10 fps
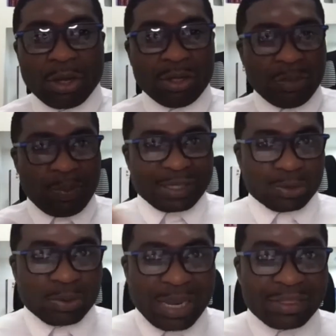on a
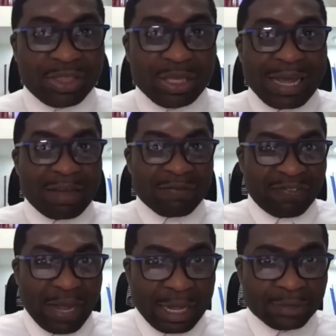particular thing that
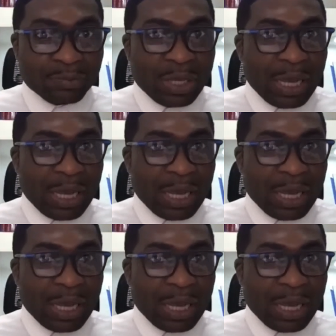I found.